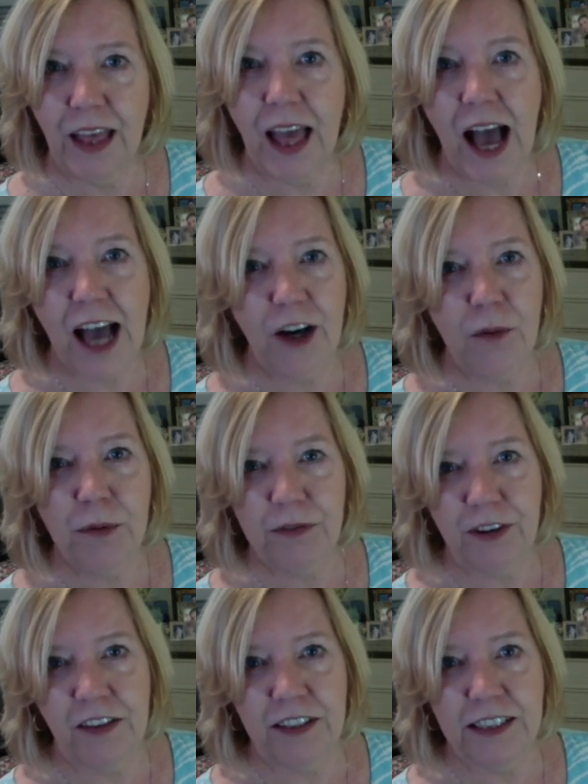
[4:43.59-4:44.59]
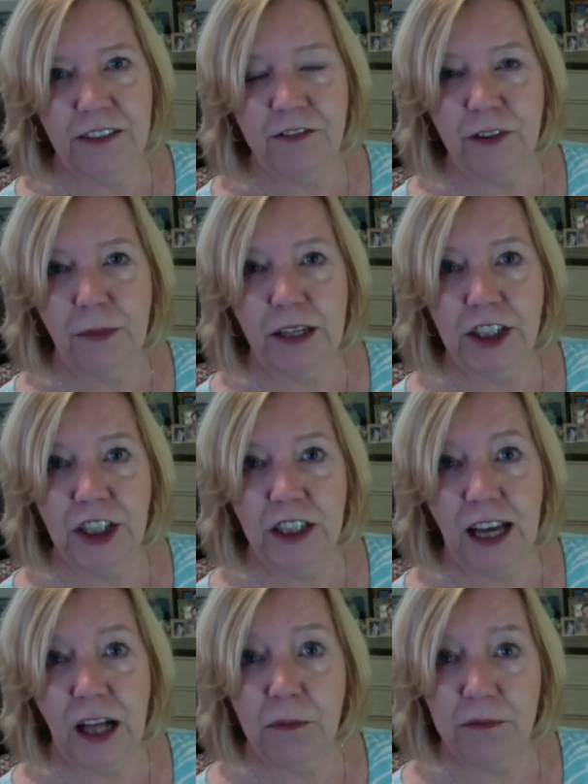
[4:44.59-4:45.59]
I hope you found this information
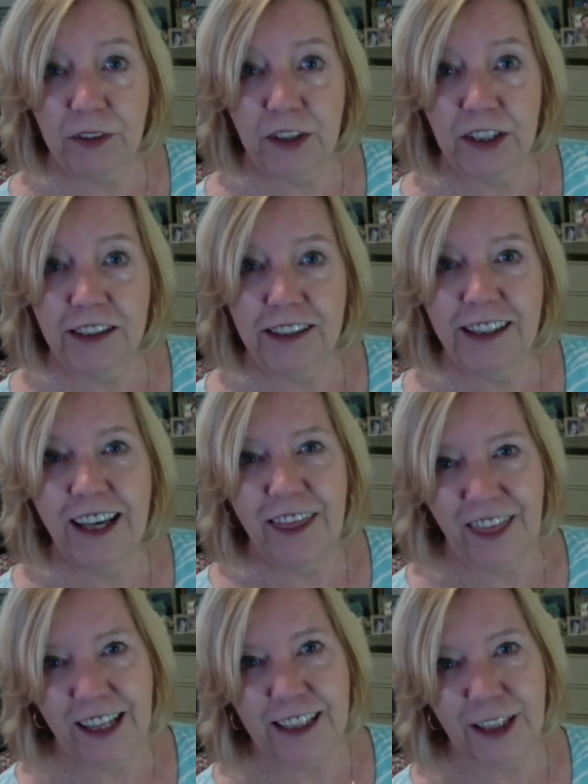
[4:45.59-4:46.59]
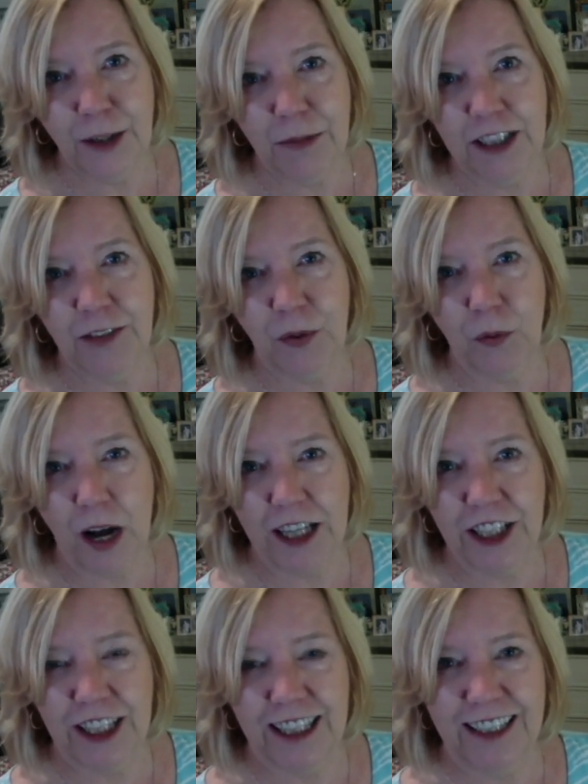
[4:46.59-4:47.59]
helpful. Thanks so much for watching.